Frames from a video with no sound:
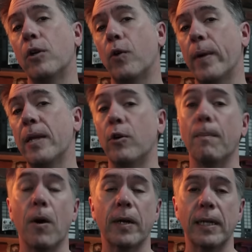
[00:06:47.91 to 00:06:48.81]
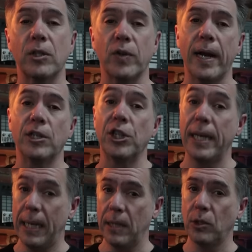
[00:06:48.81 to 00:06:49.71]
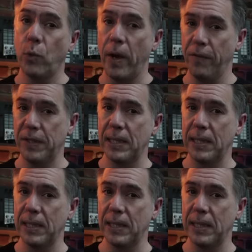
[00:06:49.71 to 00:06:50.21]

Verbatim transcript: to create your marketing strategy in 12